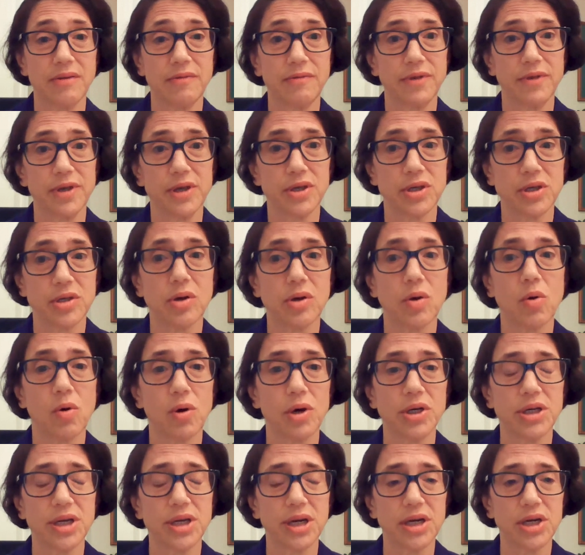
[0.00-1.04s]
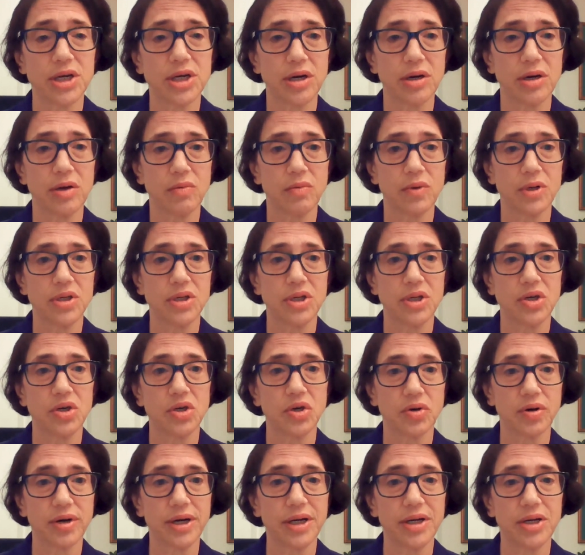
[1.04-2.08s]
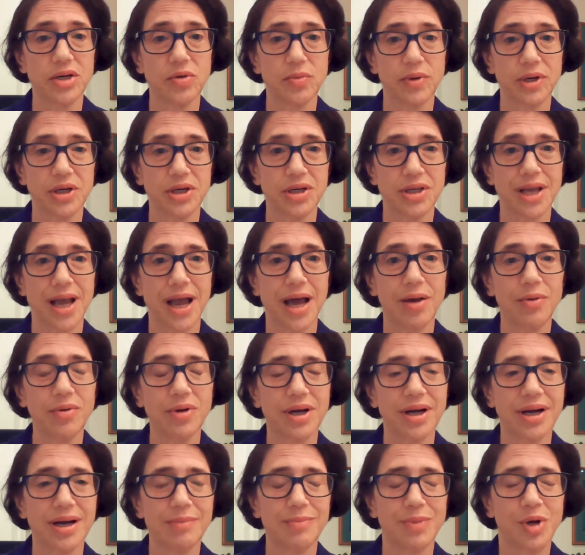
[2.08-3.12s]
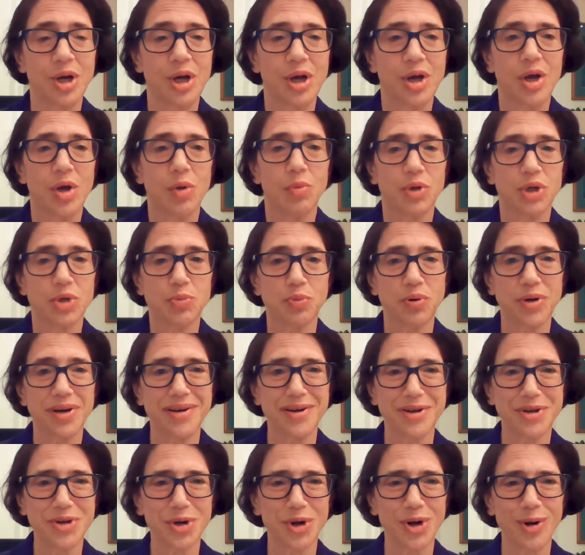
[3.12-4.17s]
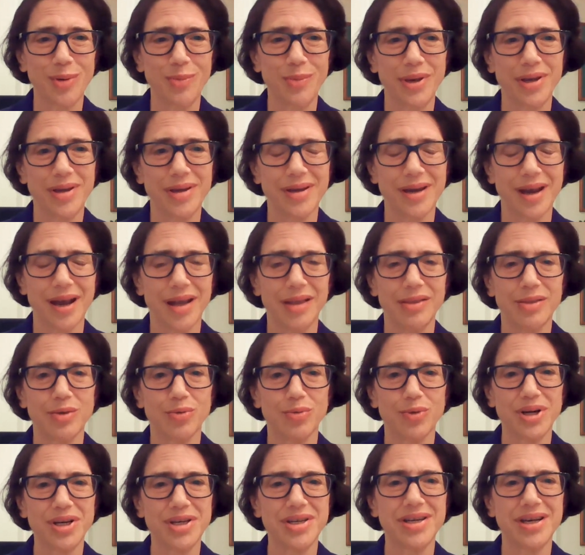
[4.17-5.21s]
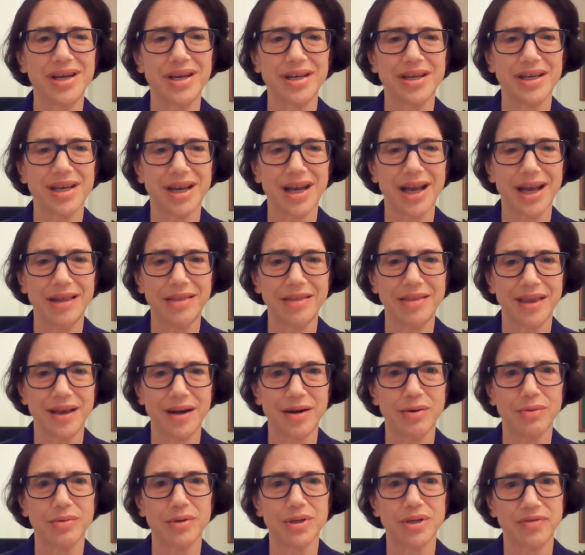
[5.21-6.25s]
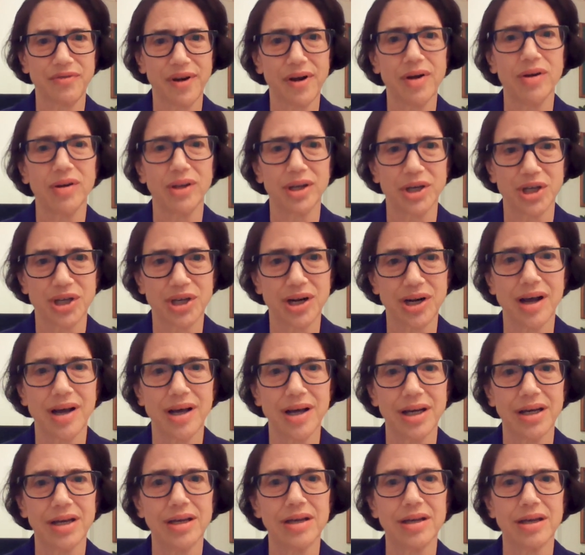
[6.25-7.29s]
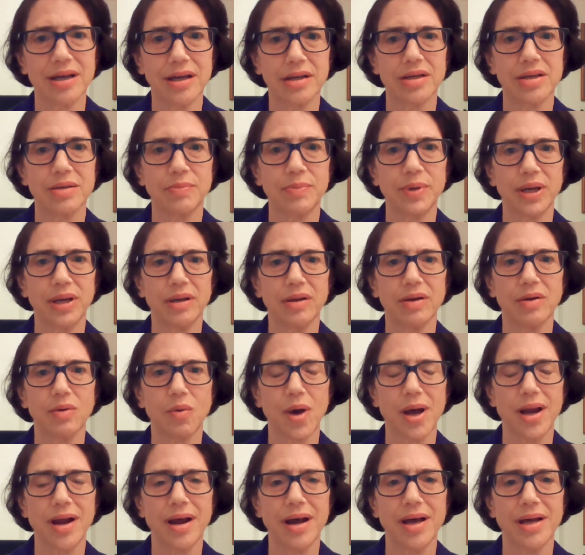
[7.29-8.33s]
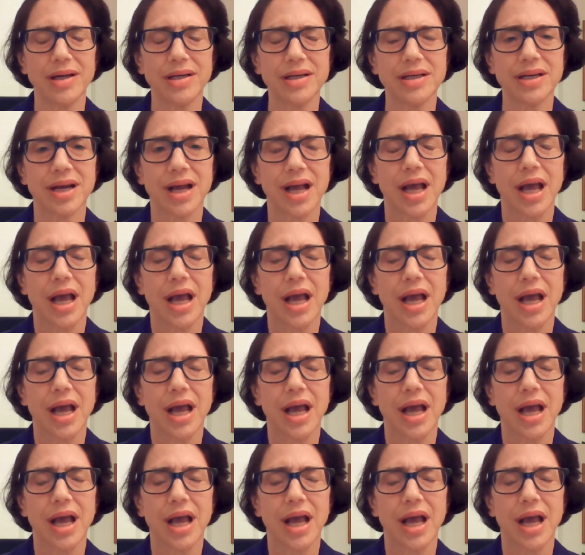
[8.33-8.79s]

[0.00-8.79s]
of this court session was the degree to which the outcome was predetermined and the reasoning to get there was fairly shoddy, to be quite honest.